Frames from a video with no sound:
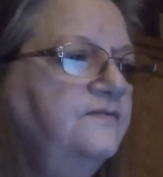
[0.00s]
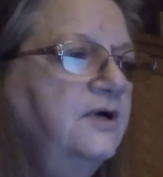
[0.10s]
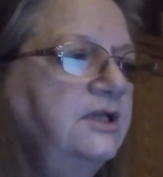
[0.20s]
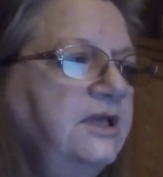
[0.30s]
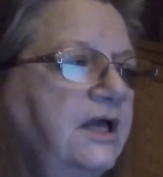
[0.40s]

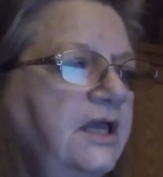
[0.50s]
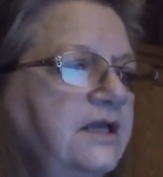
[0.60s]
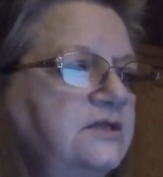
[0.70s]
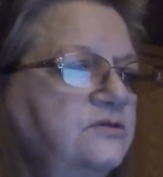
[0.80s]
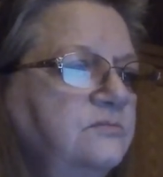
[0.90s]
Finally, I
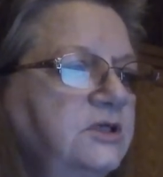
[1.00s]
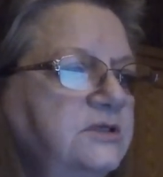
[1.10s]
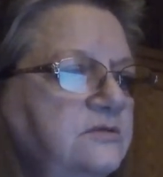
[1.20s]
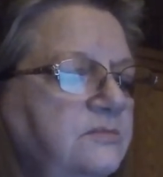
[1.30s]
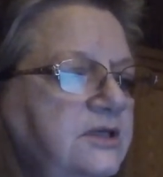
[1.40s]
had to
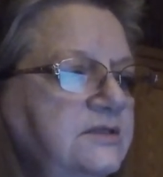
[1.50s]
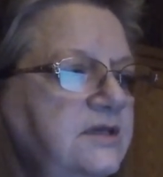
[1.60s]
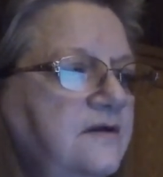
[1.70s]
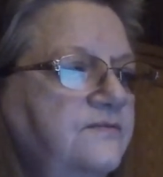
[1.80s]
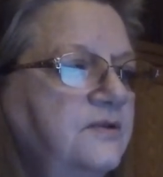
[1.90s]
admit to
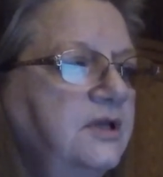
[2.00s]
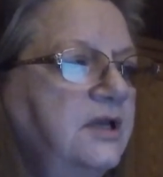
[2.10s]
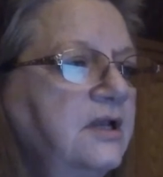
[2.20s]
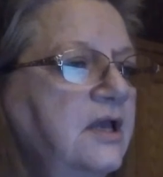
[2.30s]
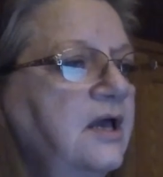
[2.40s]
myself
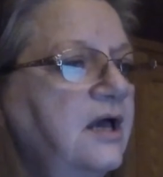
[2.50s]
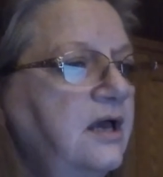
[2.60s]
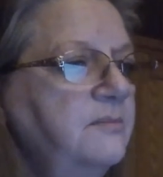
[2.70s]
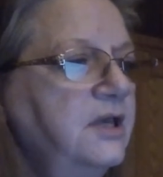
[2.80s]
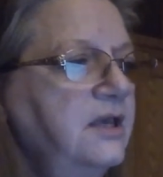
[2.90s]
that
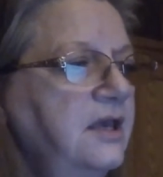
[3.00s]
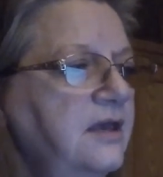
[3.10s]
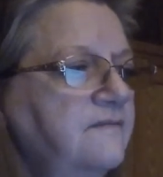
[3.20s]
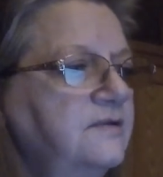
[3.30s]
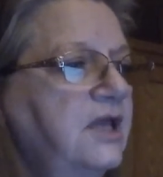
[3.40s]
I may
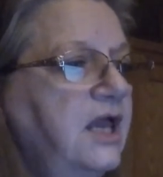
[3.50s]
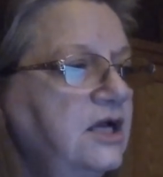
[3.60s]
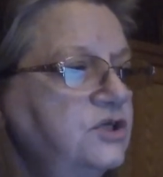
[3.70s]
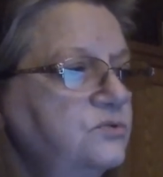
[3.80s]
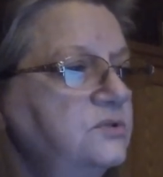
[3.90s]
have an
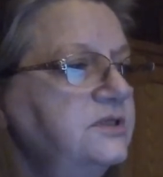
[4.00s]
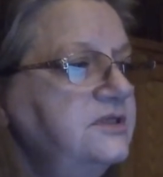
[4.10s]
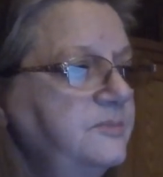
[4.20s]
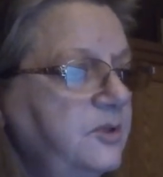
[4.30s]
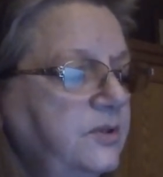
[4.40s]
actual
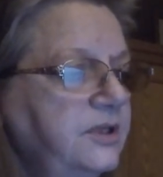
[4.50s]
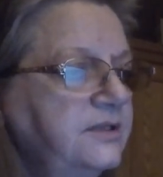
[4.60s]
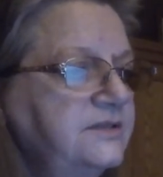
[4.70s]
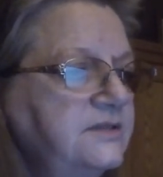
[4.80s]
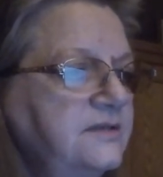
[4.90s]

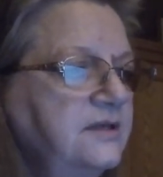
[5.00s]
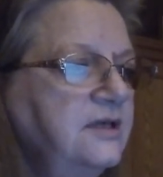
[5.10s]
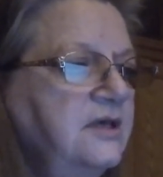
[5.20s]
experience.